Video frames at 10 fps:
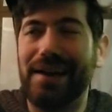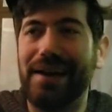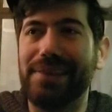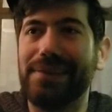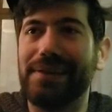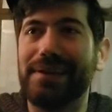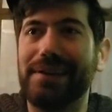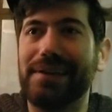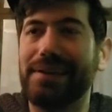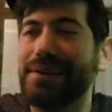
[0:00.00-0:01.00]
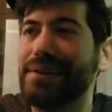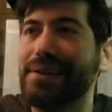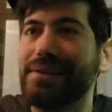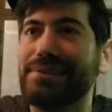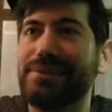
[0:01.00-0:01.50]
I think uh,
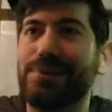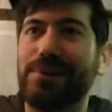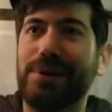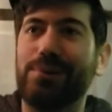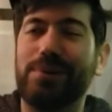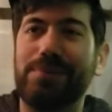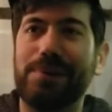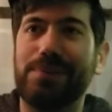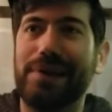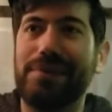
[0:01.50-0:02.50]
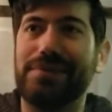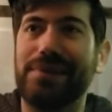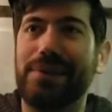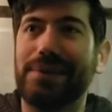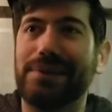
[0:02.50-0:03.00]
it's annoying when people have
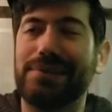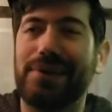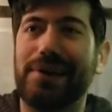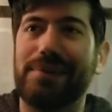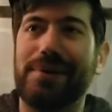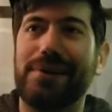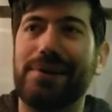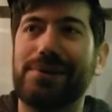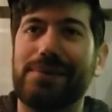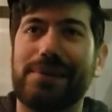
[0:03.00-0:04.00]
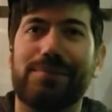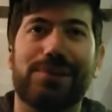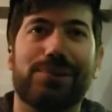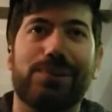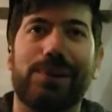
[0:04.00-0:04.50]
nothing to talk about other than
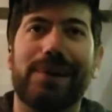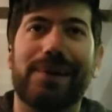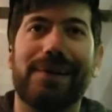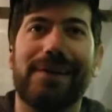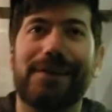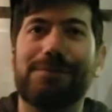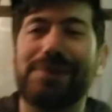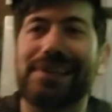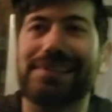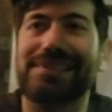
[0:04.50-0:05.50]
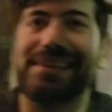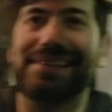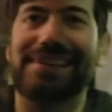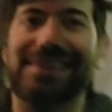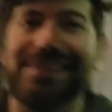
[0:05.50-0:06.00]
Malort because they
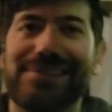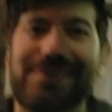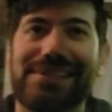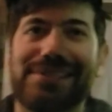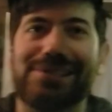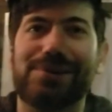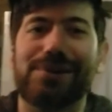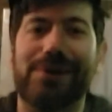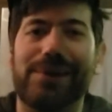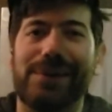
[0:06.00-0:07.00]
lean into it so hard.